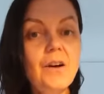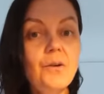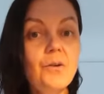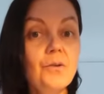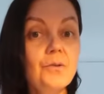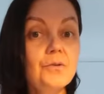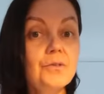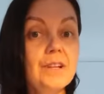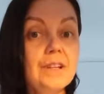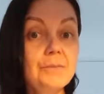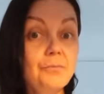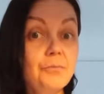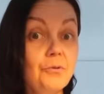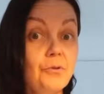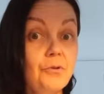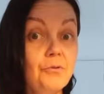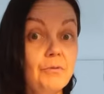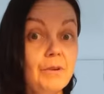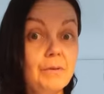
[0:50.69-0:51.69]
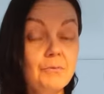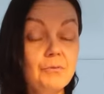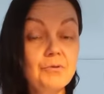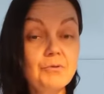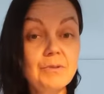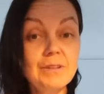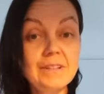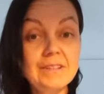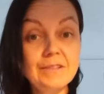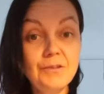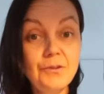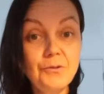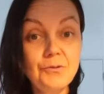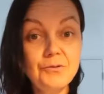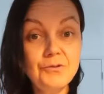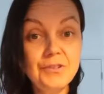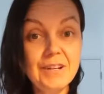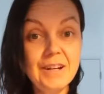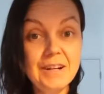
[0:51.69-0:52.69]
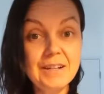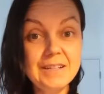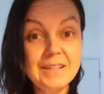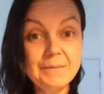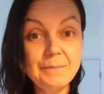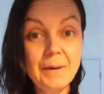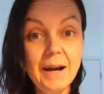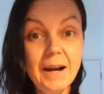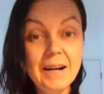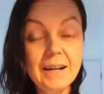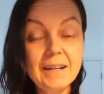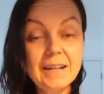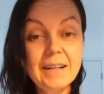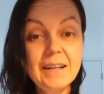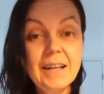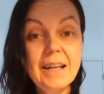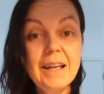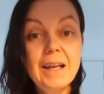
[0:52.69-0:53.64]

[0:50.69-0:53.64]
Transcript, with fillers: all that program, which one is holding us back.